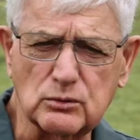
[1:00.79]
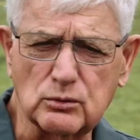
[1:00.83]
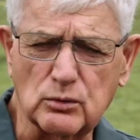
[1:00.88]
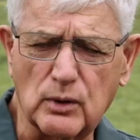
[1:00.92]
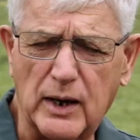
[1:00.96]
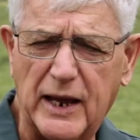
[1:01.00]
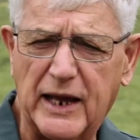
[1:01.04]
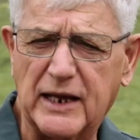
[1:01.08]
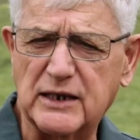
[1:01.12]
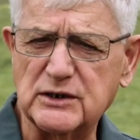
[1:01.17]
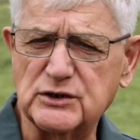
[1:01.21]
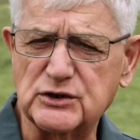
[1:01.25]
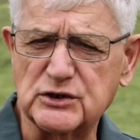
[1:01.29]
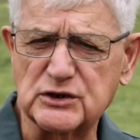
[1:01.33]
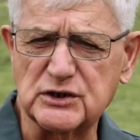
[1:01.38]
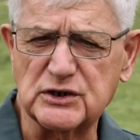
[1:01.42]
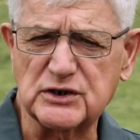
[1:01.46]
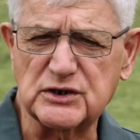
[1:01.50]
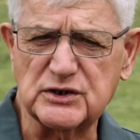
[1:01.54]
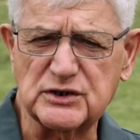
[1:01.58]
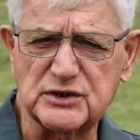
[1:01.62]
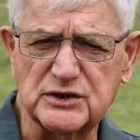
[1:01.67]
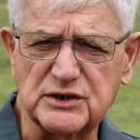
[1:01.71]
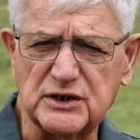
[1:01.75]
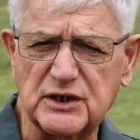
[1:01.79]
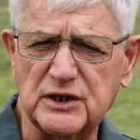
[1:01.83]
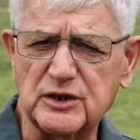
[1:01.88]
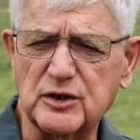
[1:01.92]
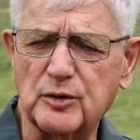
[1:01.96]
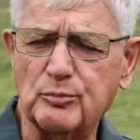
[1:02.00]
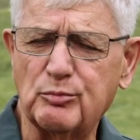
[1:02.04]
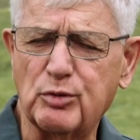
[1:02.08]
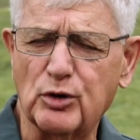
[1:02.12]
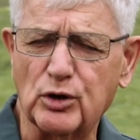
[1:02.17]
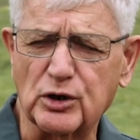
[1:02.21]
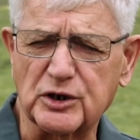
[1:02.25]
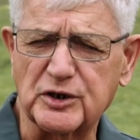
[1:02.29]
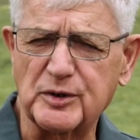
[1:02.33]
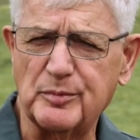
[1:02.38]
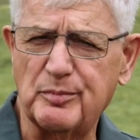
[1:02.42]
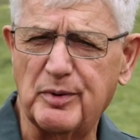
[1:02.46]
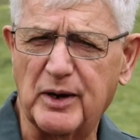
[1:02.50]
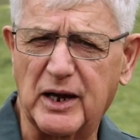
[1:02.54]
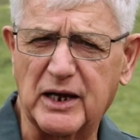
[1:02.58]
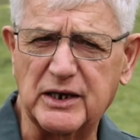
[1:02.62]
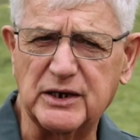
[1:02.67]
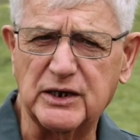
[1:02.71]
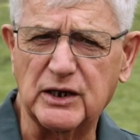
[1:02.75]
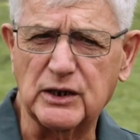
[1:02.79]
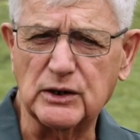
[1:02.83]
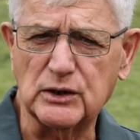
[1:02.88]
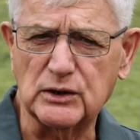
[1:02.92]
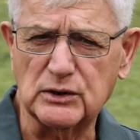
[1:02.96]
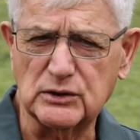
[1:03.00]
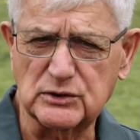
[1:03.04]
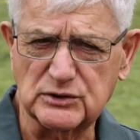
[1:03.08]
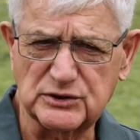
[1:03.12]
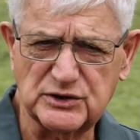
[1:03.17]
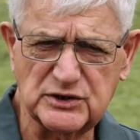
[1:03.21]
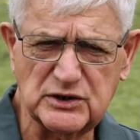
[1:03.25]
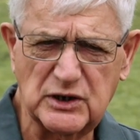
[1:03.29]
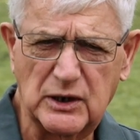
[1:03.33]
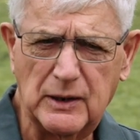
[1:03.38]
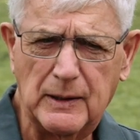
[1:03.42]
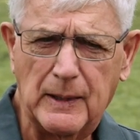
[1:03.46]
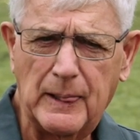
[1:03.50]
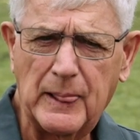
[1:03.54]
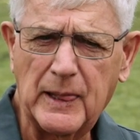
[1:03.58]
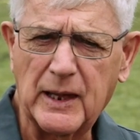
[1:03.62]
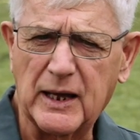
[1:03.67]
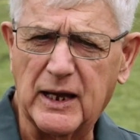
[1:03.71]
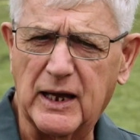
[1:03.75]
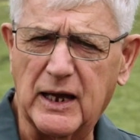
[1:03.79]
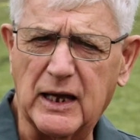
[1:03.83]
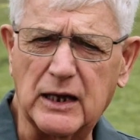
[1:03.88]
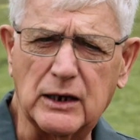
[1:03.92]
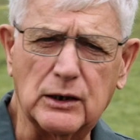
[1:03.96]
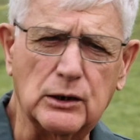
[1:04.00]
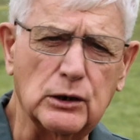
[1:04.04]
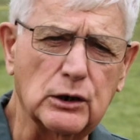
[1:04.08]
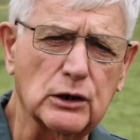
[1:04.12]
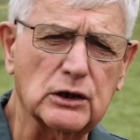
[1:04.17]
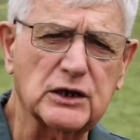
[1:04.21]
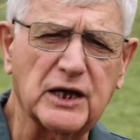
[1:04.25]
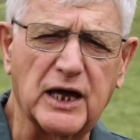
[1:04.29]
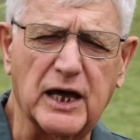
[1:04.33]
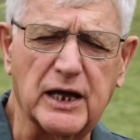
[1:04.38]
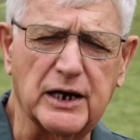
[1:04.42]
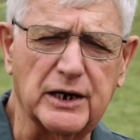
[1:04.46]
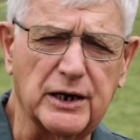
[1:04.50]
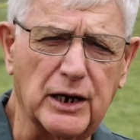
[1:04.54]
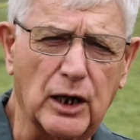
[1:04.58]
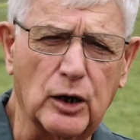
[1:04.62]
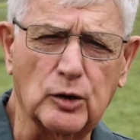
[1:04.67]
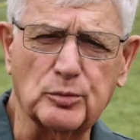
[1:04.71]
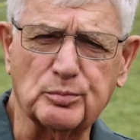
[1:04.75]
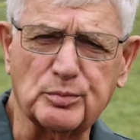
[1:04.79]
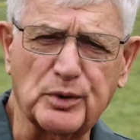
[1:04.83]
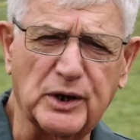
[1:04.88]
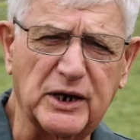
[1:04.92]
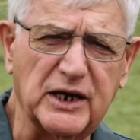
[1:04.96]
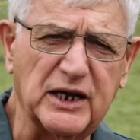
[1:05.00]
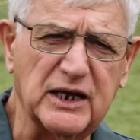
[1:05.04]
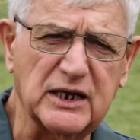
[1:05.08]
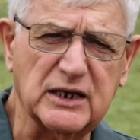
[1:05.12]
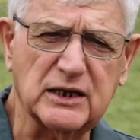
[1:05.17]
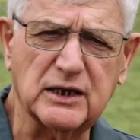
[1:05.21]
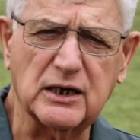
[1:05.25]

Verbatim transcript: ranches in the Porcupine Hills and look at an outbreak